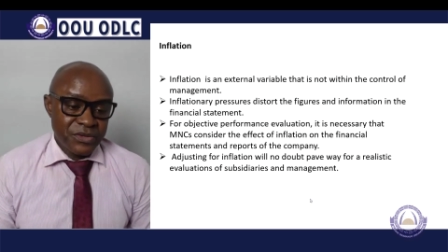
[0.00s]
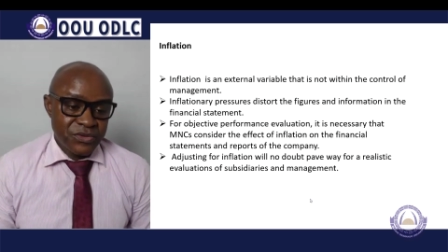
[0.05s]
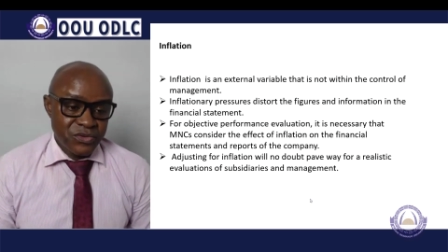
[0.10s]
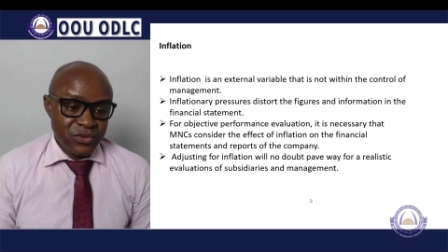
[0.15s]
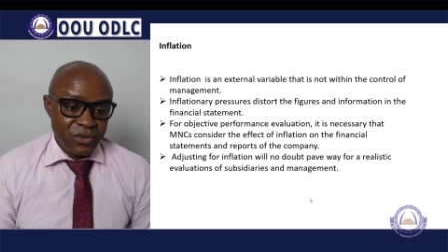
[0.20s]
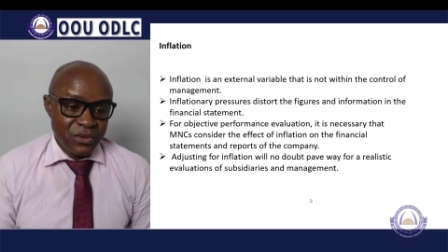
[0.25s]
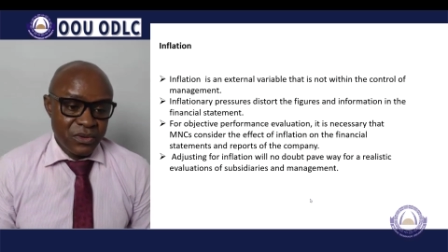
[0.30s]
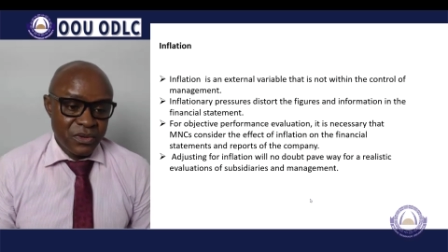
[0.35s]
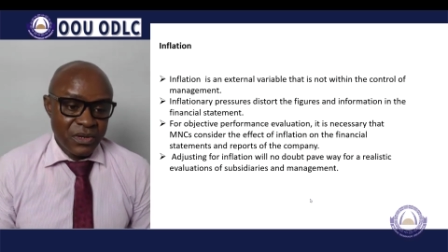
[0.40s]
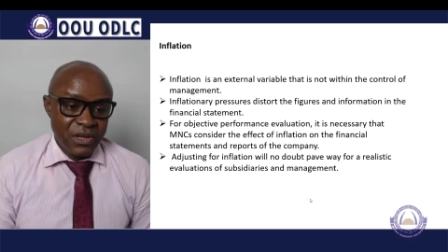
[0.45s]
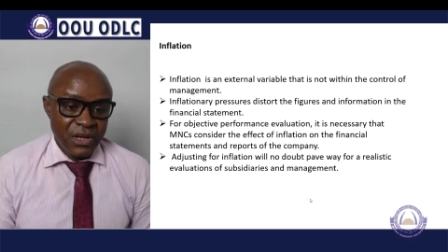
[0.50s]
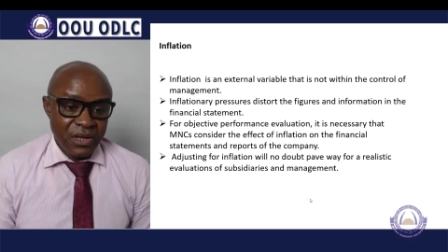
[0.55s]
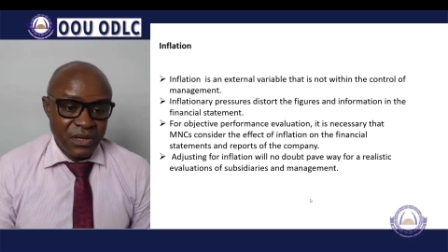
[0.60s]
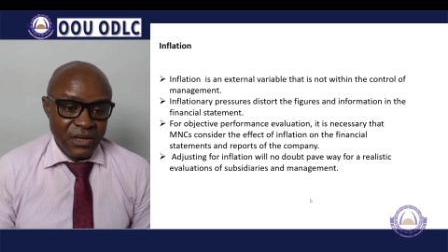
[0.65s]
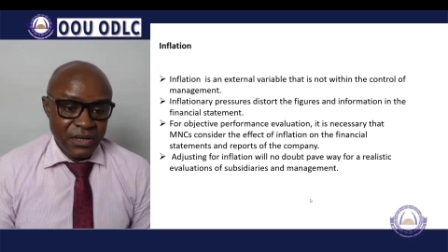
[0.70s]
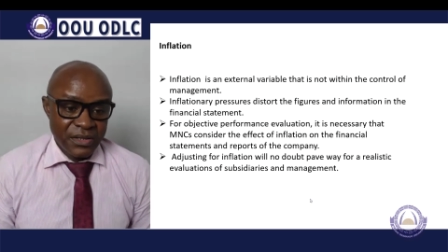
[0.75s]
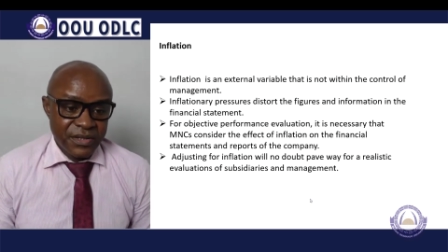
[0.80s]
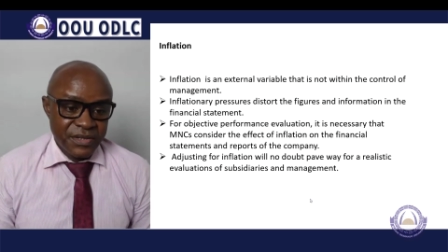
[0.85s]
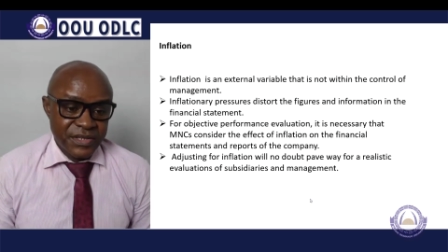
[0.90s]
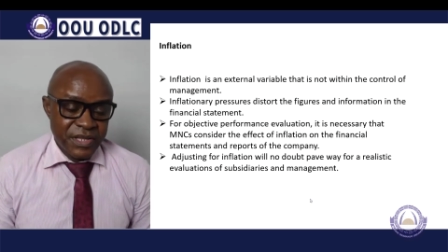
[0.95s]
So
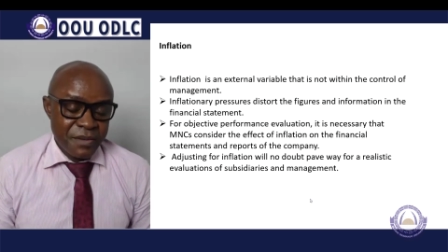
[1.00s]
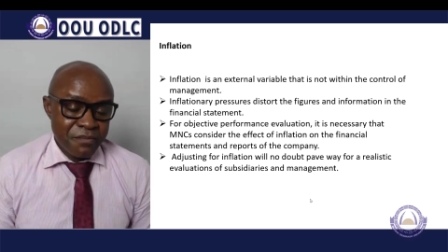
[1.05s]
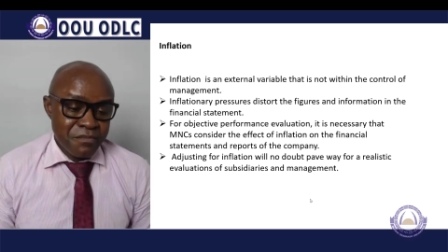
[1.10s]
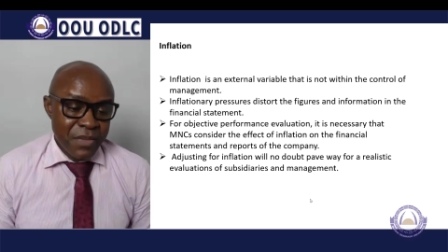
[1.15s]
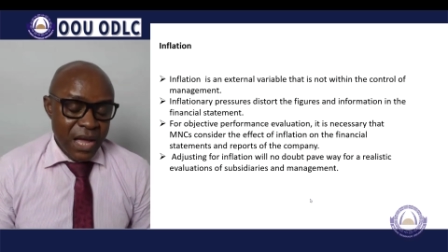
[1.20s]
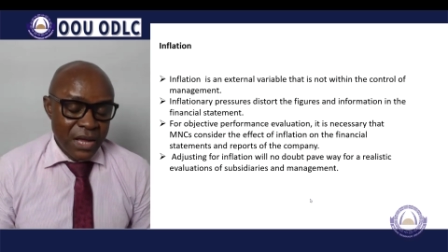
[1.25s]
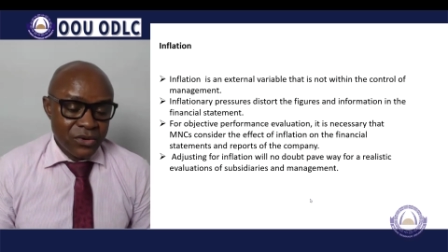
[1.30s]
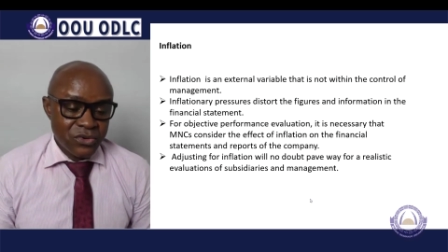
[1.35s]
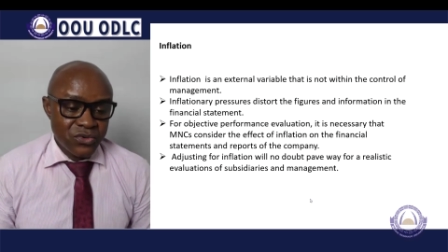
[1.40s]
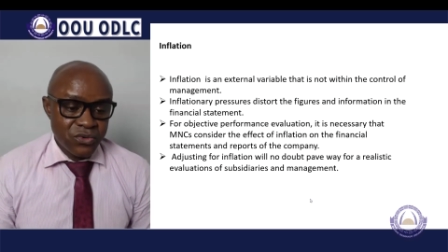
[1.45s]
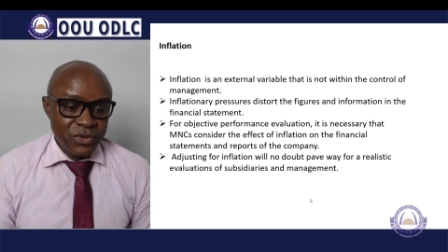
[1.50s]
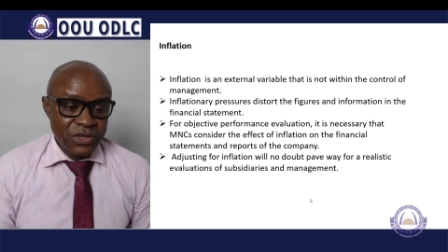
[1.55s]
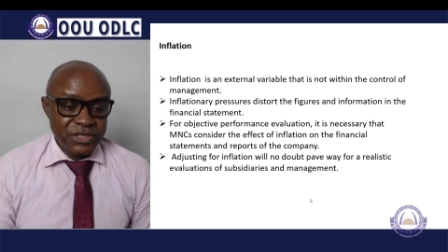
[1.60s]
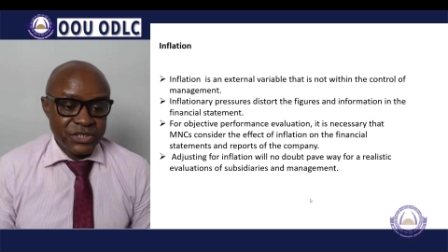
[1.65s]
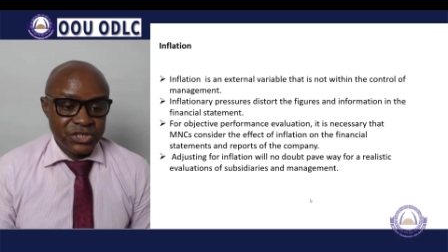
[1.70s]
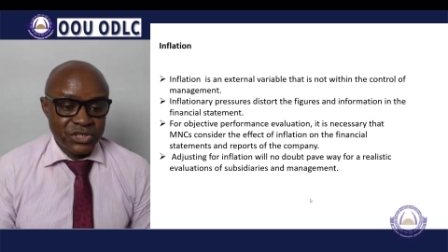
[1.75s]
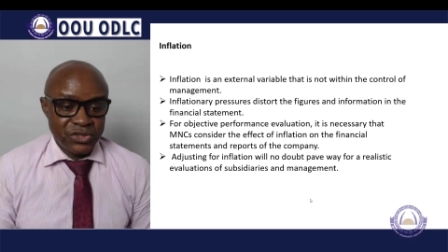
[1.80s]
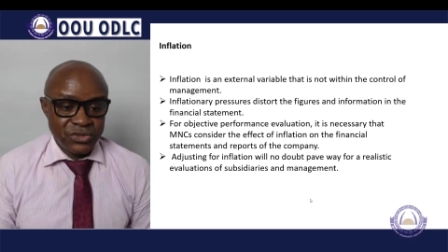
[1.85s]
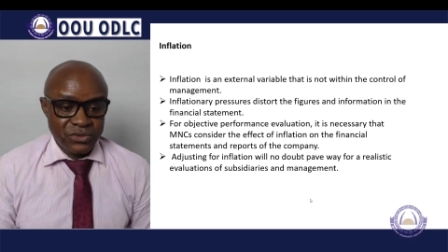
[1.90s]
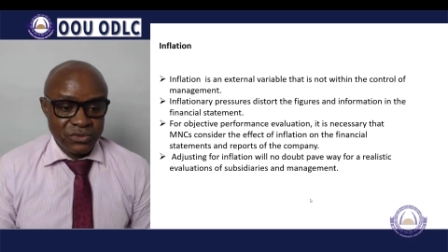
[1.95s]
it is a macro
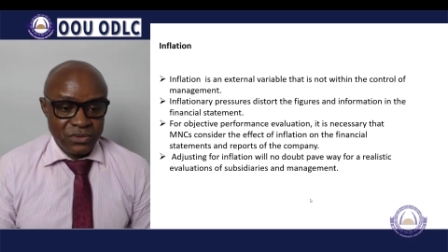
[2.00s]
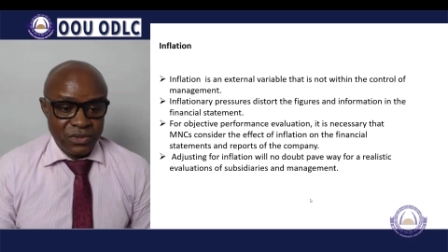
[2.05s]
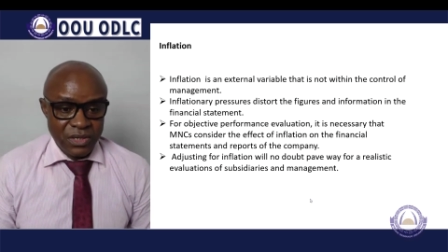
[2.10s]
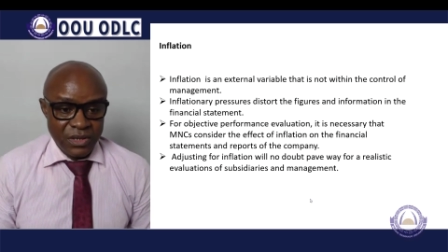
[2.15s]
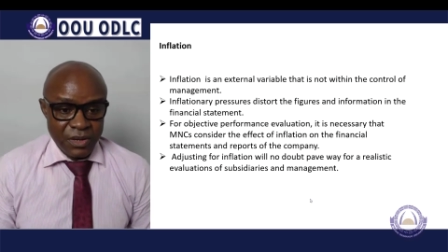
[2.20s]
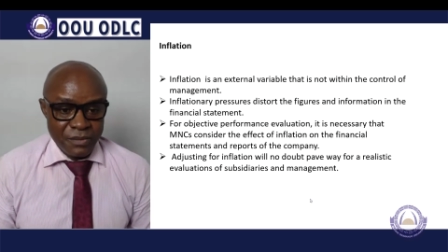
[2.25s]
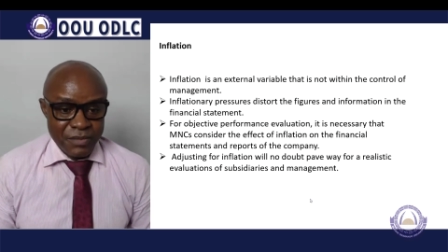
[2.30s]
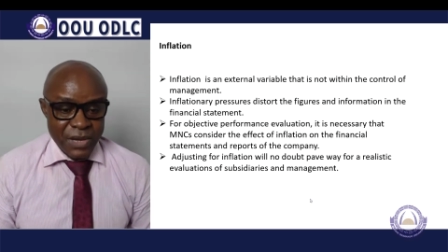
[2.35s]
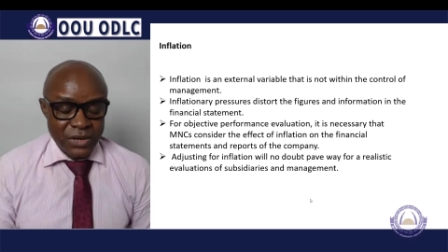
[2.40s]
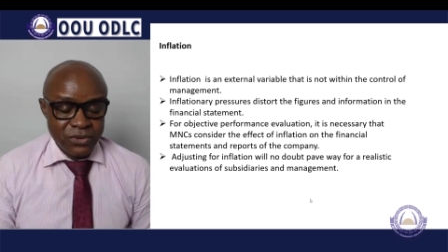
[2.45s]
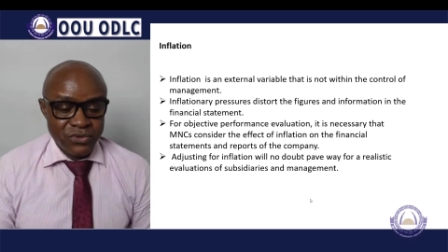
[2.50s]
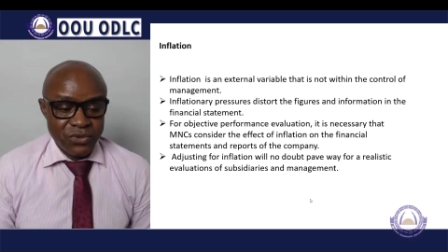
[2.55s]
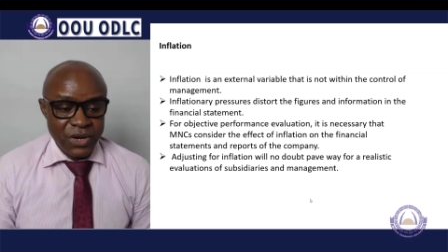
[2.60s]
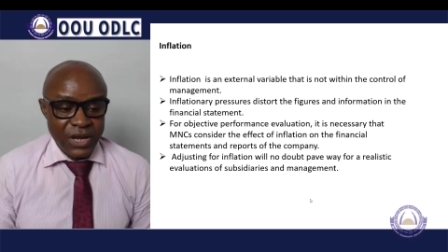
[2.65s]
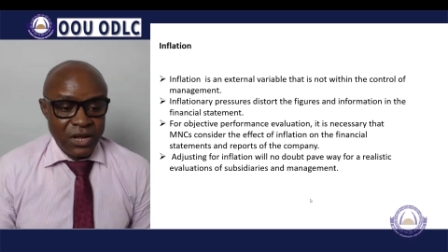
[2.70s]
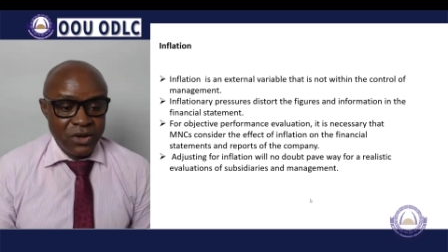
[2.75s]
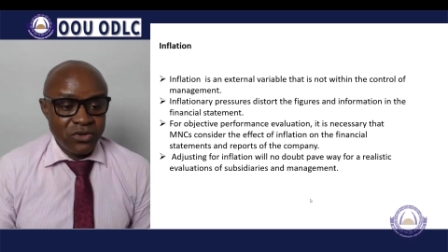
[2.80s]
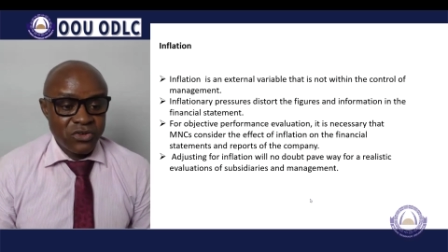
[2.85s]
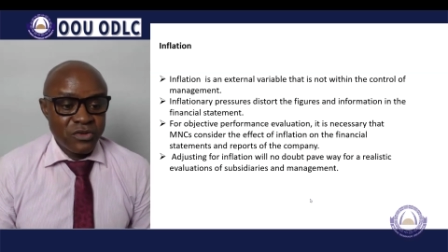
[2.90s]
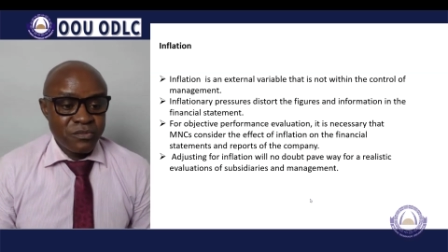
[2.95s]
issue, a
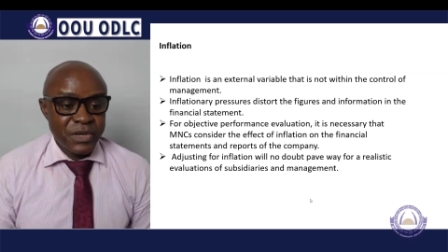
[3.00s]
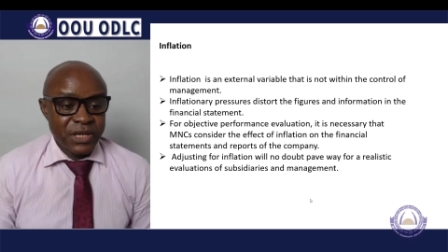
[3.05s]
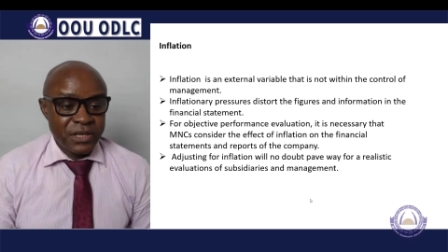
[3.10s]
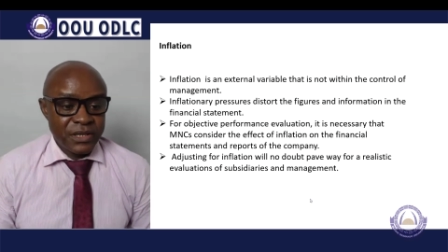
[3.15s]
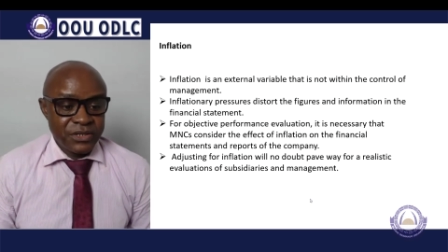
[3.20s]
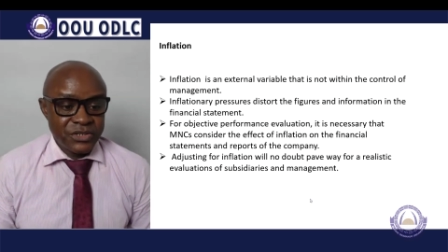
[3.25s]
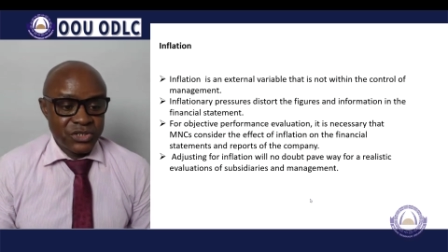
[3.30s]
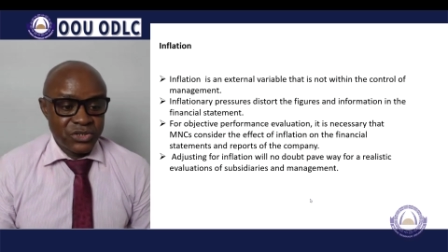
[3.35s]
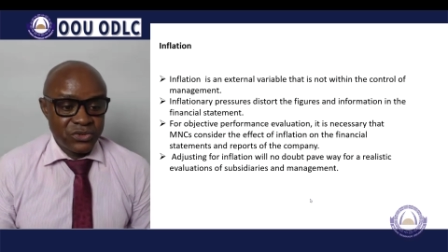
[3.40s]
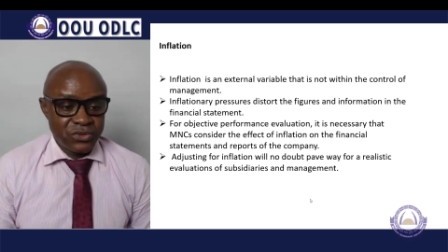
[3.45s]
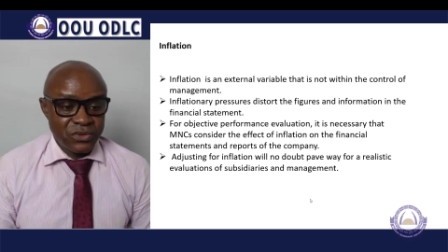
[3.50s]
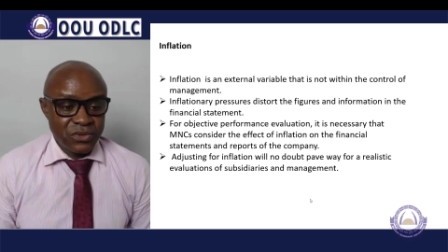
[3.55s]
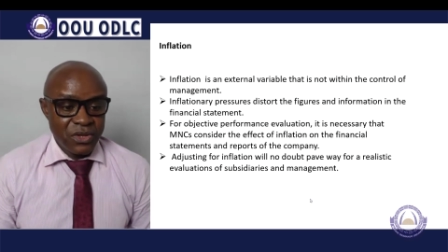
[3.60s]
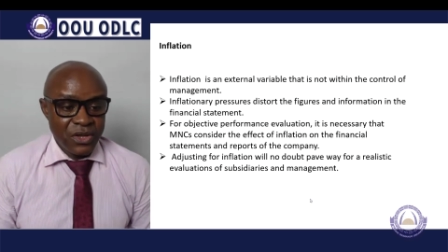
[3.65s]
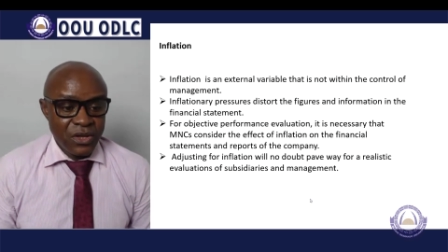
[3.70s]
macroeconomic issue.